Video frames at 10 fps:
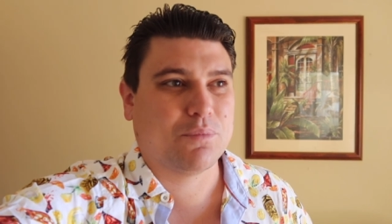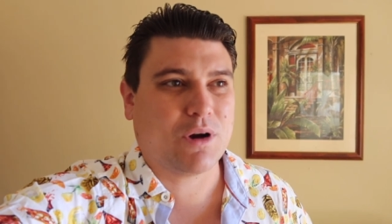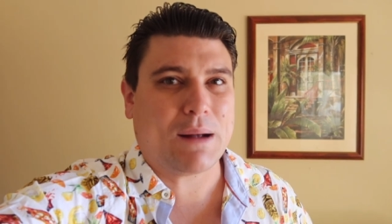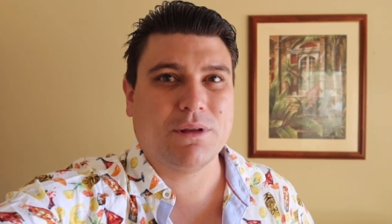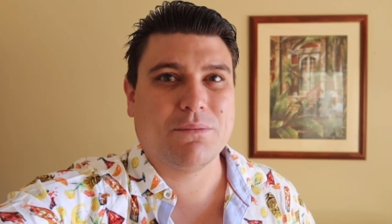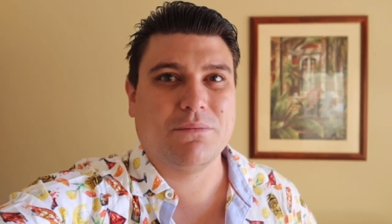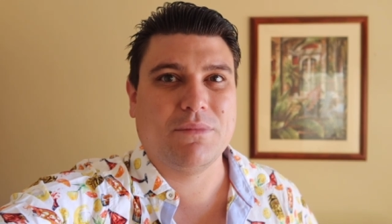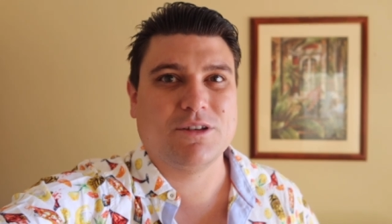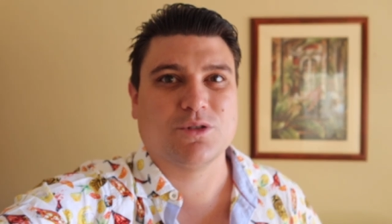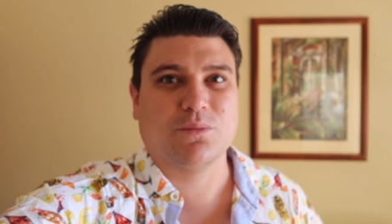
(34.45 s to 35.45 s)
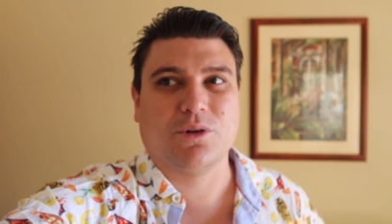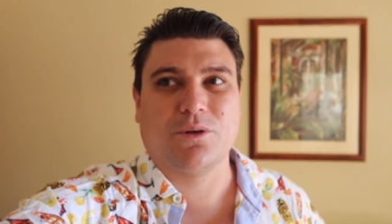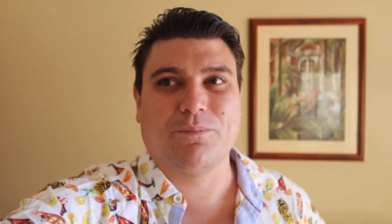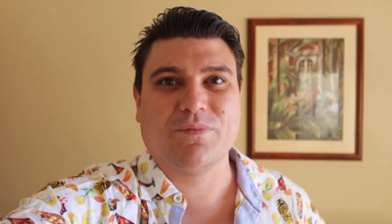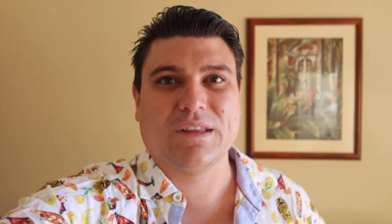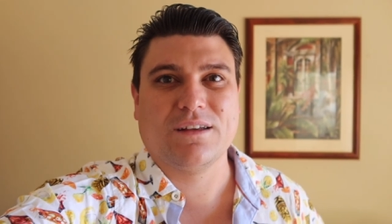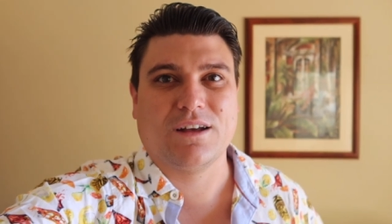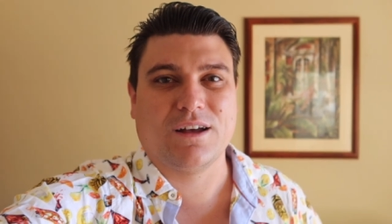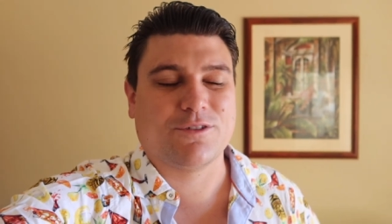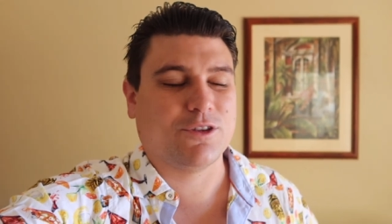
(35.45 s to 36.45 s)
probably miserable
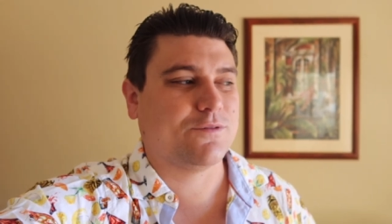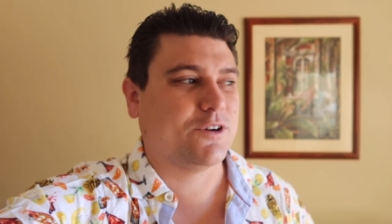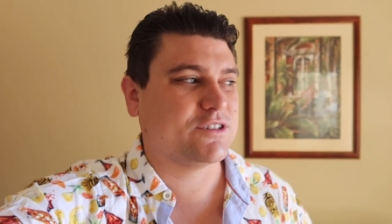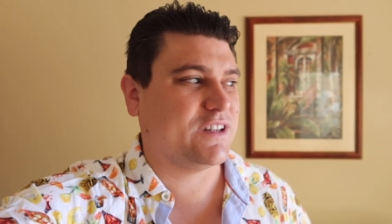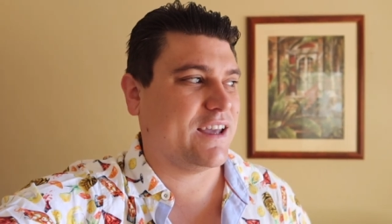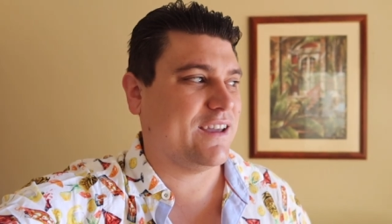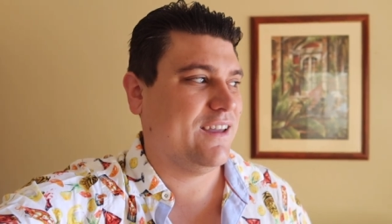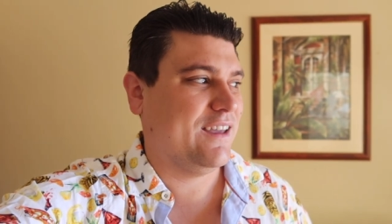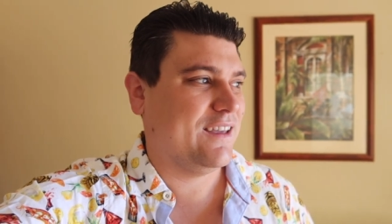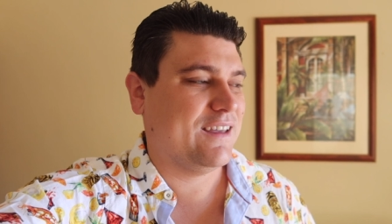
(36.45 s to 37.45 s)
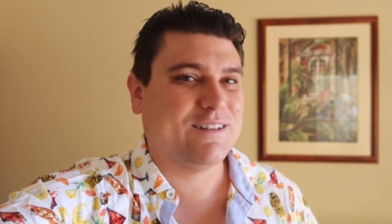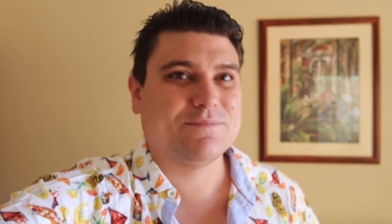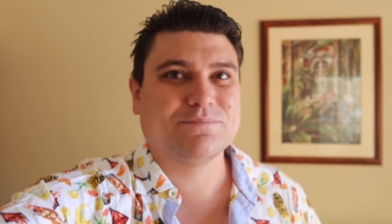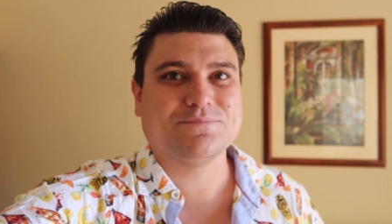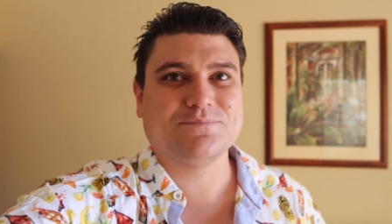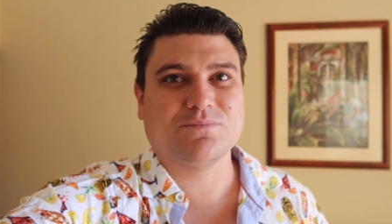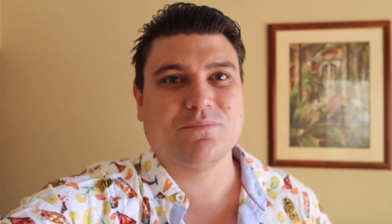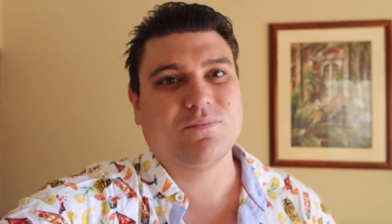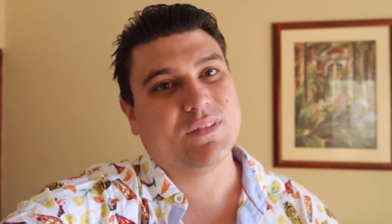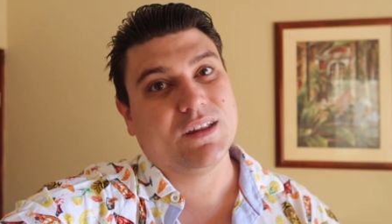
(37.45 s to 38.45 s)
uh, for the first day. Miserable is a
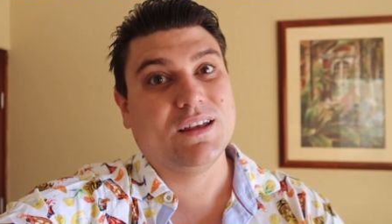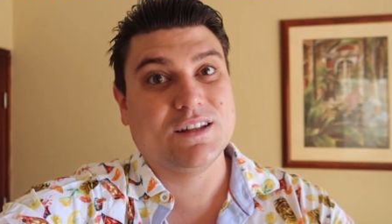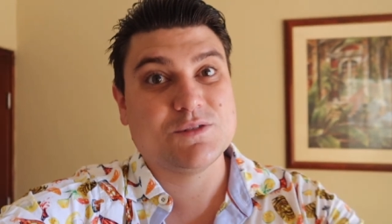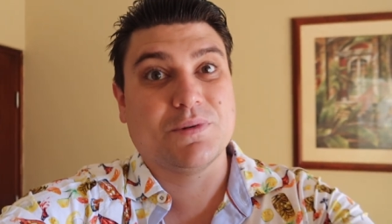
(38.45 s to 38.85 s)
little dramatic.